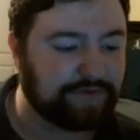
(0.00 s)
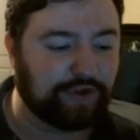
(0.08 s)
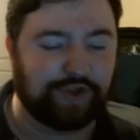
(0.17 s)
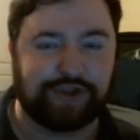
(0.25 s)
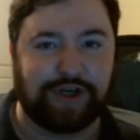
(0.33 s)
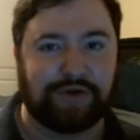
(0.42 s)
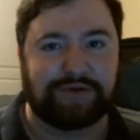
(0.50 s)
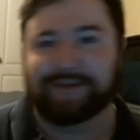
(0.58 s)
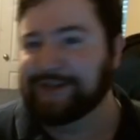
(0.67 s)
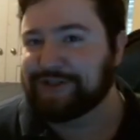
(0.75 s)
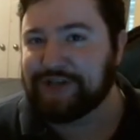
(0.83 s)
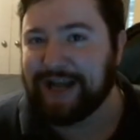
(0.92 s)
So,
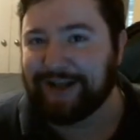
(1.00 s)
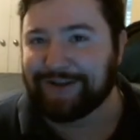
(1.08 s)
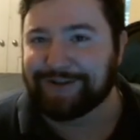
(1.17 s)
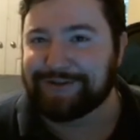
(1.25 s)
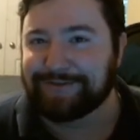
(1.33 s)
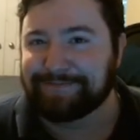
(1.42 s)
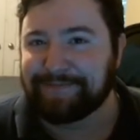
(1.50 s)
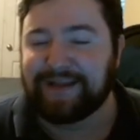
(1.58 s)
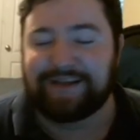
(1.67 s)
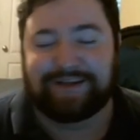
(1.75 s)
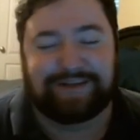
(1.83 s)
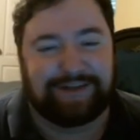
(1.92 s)
a challenge.
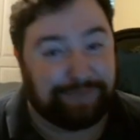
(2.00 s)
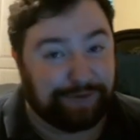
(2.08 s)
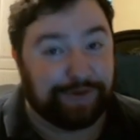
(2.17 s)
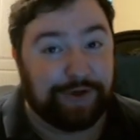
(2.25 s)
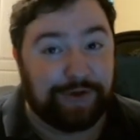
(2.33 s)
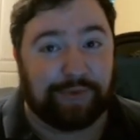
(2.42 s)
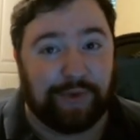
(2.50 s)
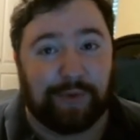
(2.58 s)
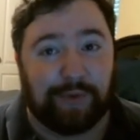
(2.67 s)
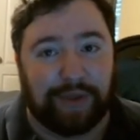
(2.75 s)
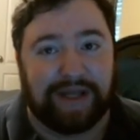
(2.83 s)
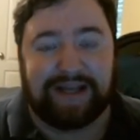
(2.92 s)
If you're new to
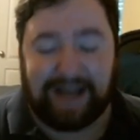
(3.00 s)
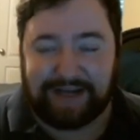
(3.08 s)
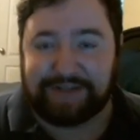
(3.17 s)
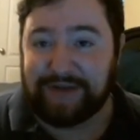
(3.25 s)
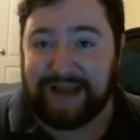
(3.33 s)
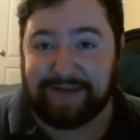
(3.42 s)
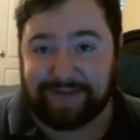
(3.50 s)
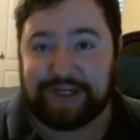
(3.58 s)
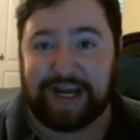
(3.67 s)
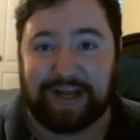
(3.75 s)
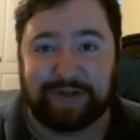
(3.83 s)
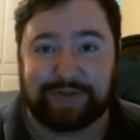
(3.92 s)
role-playing, I do have a
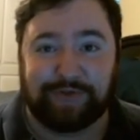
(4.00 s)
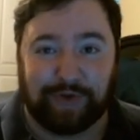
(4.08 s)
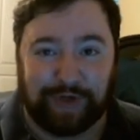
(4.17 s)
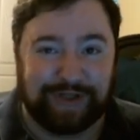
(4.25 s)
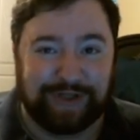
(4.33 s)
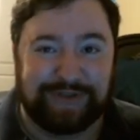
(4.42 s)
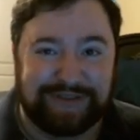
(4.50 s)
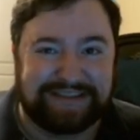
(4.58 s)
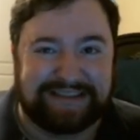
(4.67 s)
challenge for you.